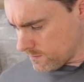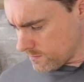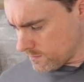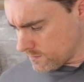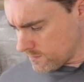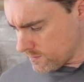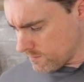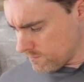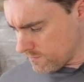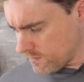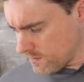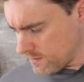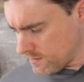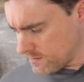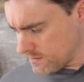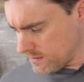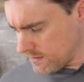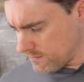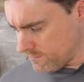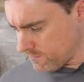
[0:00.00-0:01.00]

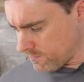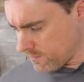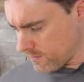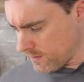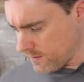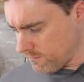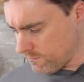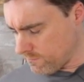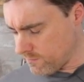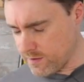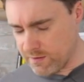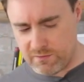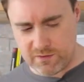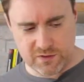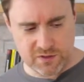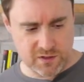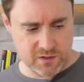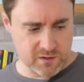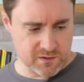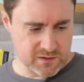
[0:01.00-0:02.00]
something delivery, free
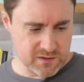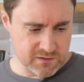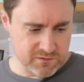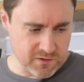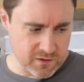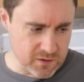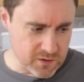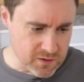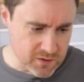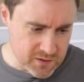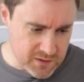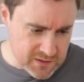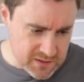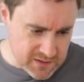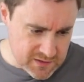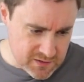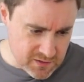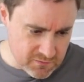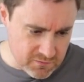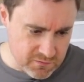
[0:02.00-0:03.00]
returns. And if I look on your
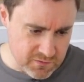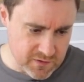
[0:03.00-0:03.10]
desktop,